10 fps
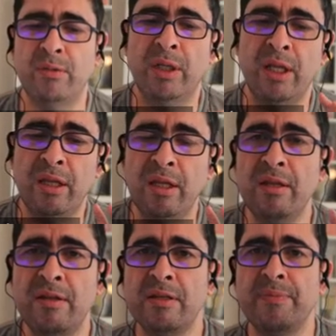What I did
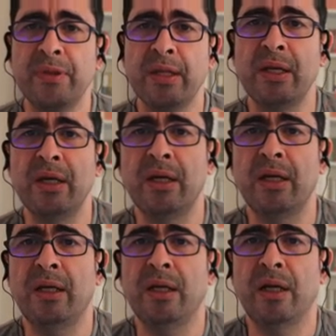is this.
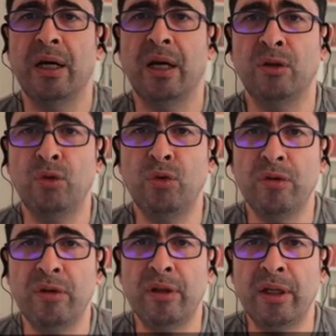I took
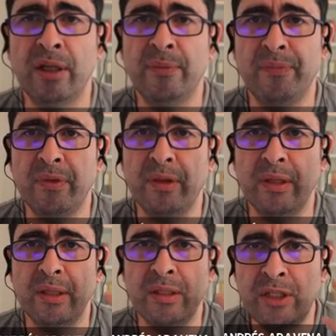the
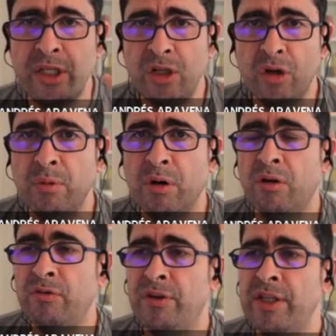genome
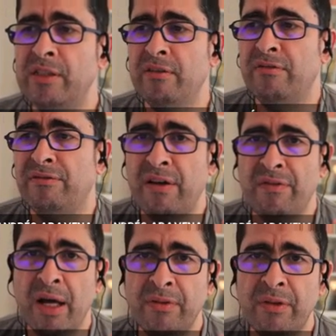of these
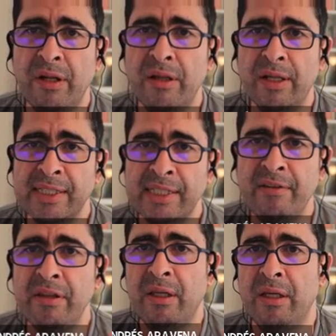
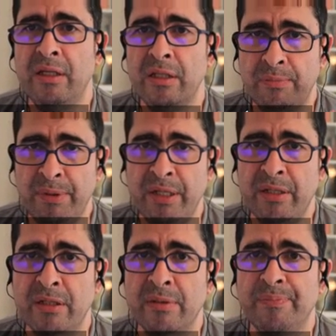570
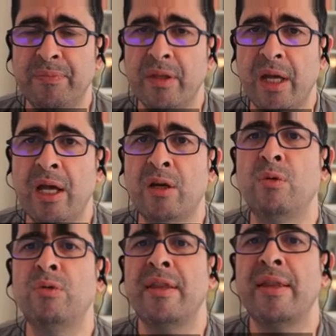species. I
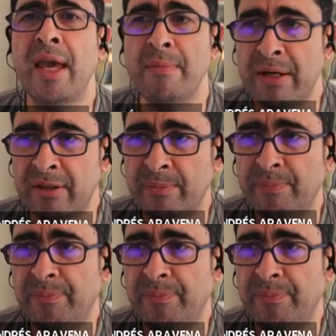counted k-mers.